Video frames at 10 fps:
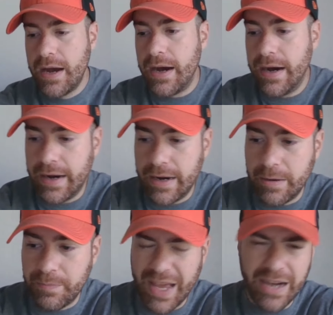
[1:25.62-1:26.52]

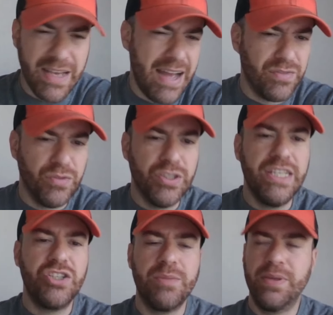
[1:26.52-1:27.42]
And as for
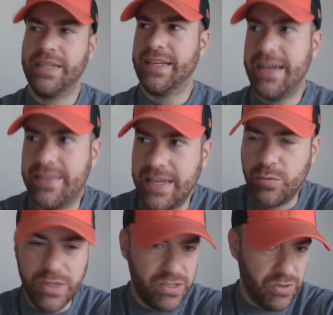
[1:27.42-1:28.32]
DJ Pickett, I think
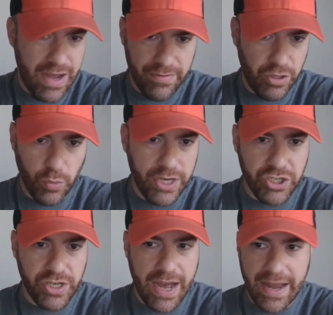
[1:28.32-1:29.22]
we still have a great
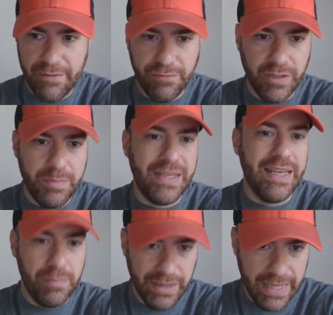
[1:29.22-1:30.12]
shot at flipping
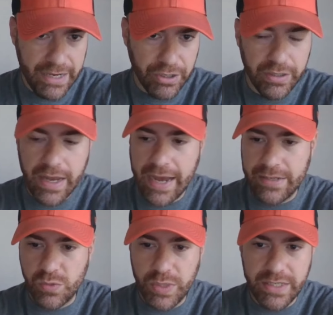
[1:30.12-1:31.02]
him later,
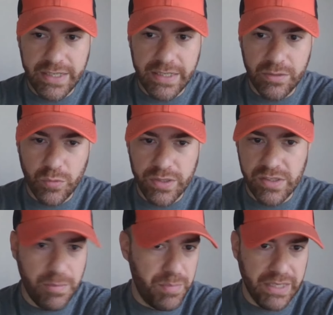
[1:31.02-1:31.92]
as we did with
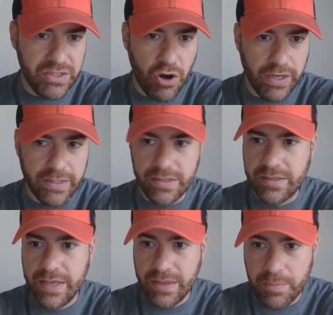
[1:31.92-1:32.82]
some big
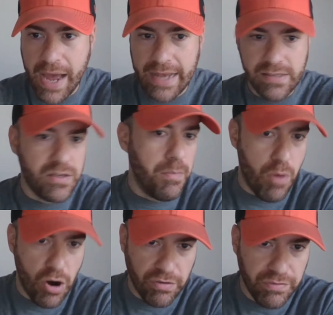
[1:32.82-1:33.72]
targets in the past,
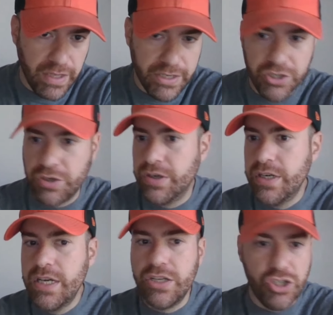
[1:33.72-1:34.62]
Mark Fletcher,
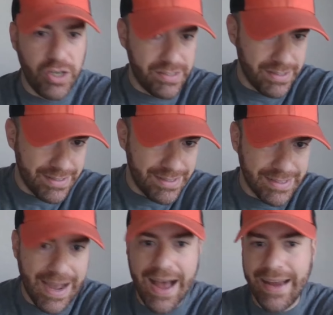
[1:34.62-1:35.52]
Justin
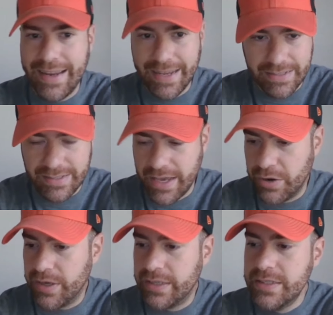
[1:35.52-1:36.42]
Scott, et
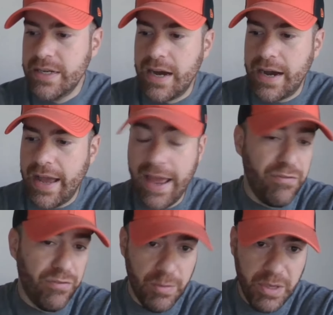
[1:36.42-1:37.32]
cetera, and
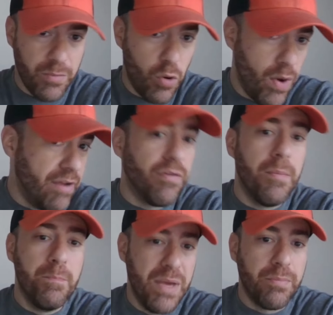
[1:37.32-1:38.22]
flipping him away
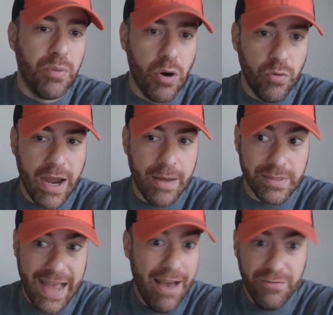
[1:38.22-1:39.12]
from big
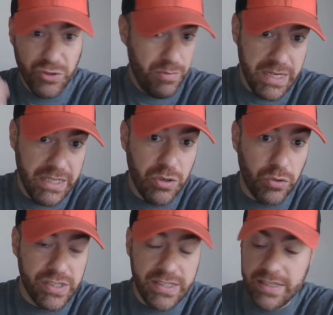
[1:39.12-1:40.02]
programs after a
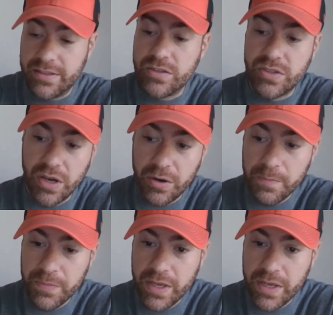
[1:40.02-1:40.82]
mediocre season. So